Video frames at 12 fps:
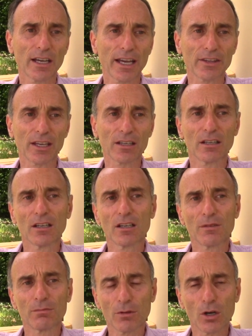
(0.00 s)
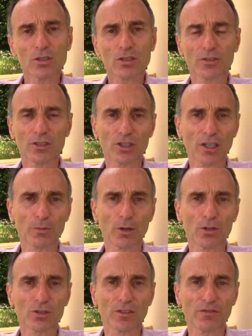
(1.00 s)
And then most of the
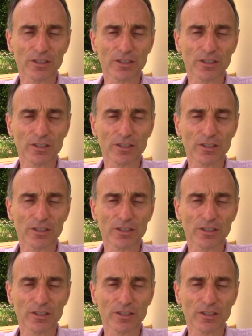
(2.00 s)
GMOs are